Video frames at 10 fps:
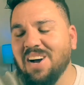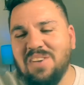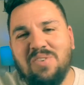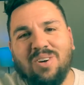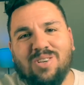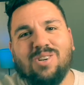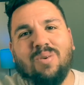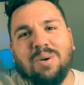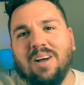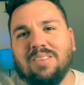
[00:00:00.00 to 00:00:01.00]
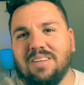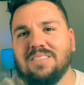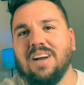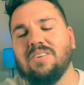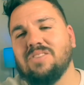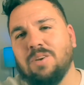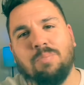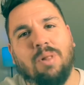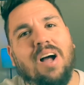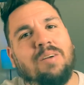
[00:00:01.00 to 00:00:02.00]
you could choke out the entire city
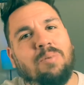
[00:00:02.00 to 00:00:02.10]
block.